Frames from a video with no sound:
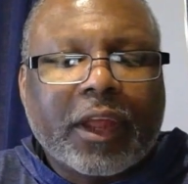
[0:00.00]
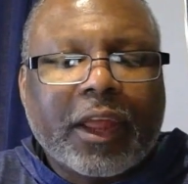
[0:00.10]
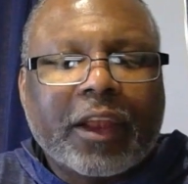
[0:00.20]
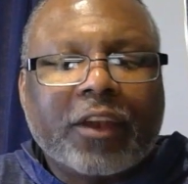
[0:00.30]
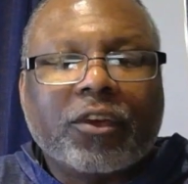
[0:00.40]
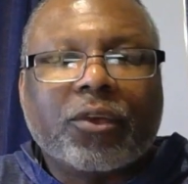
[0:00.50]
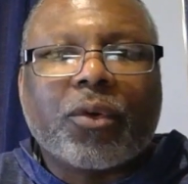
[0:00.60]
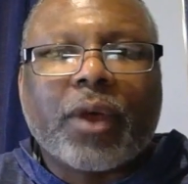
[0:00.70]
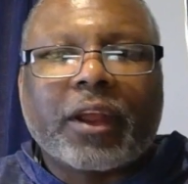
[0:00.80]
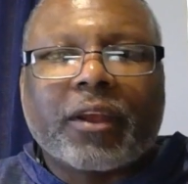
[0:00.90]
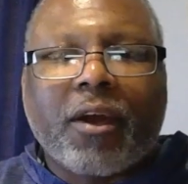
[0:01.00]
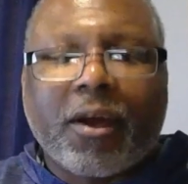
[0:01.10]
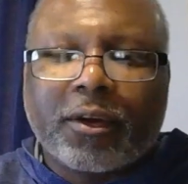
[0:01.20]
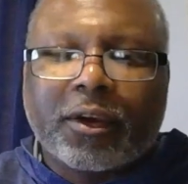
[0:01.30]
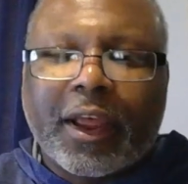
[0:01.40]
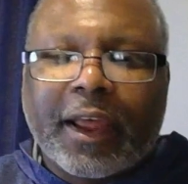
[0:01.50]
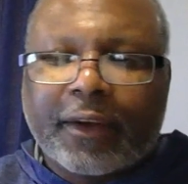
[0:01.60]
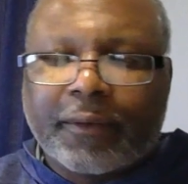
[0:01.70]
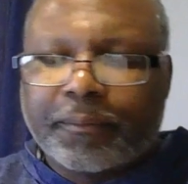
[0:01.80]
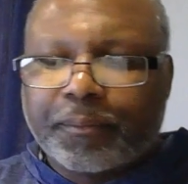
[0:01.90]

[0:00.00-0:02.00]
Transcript: in credit card debt.